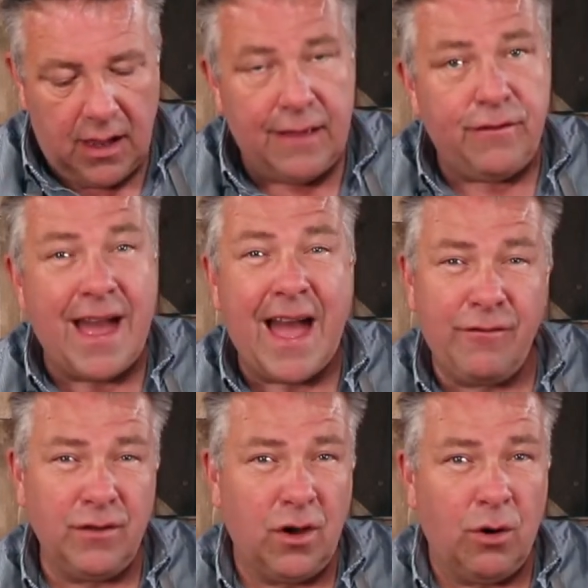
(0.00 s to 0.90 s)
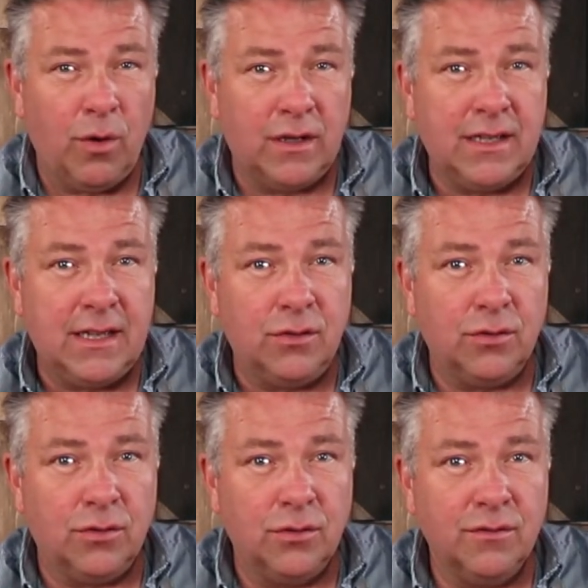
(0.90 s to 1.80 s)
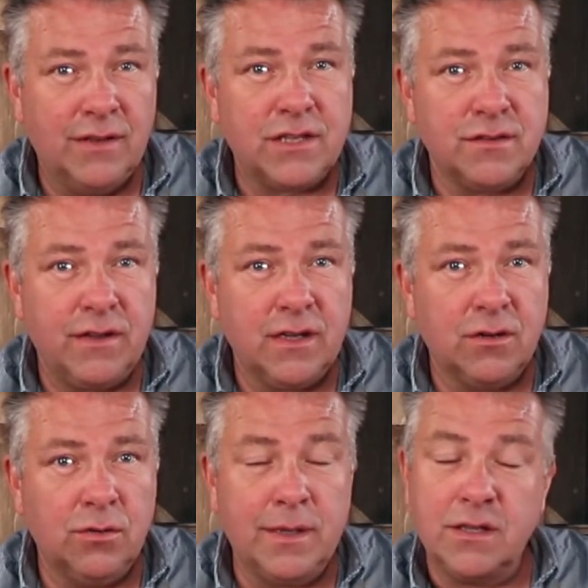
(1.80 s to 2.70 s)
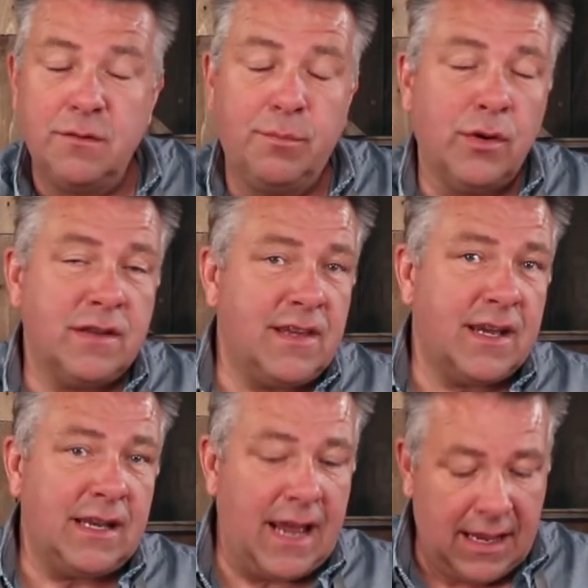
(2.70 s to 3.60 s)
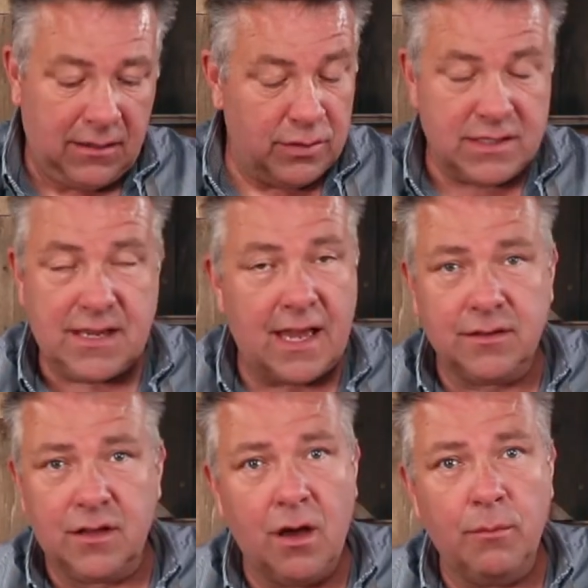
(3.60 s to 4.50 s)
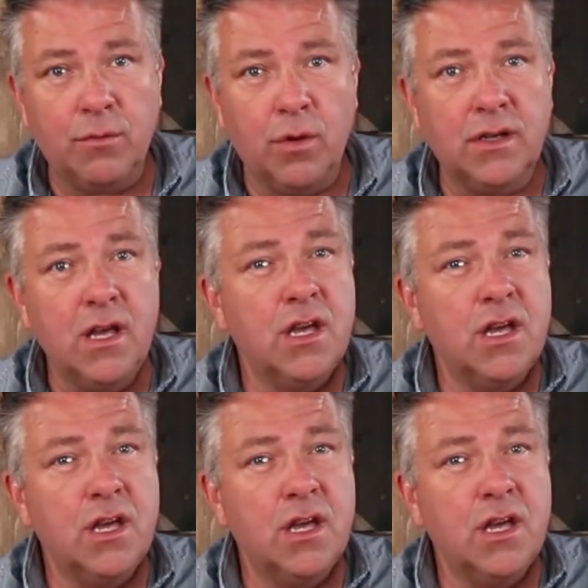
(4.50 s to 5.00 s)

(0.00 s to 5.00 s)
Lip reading: If you haven't got one in your leisure vehicle because you bought it secondhand or it just hasn't come with one,